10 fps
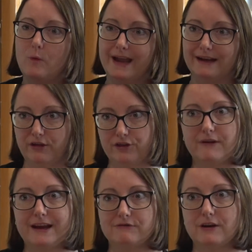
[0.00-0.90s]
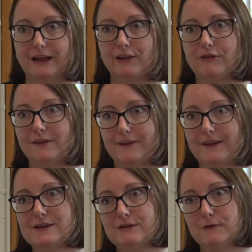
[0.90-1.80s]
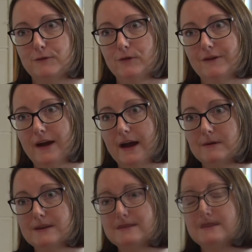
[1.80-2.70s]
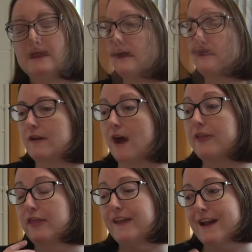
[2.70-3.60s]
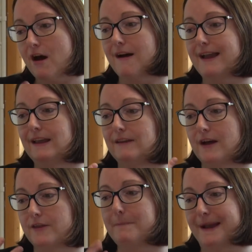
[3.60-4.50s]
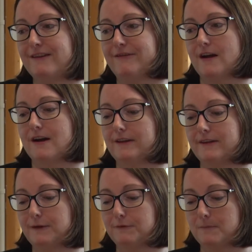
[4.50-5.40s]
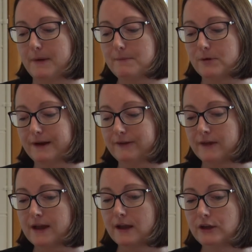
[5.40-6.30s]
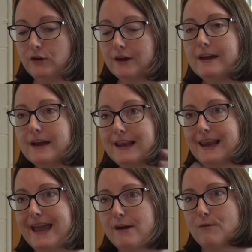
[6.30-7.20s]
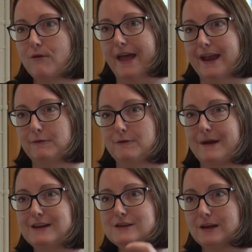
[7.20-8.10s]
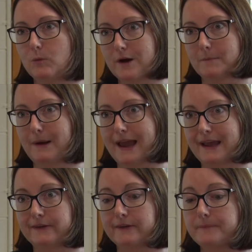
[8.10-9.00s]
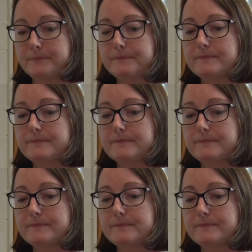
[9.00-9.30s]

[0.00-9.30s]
we had a thread running through the centre of all of ours. The other benefit I see from Pebble is you can collate all that information in one place.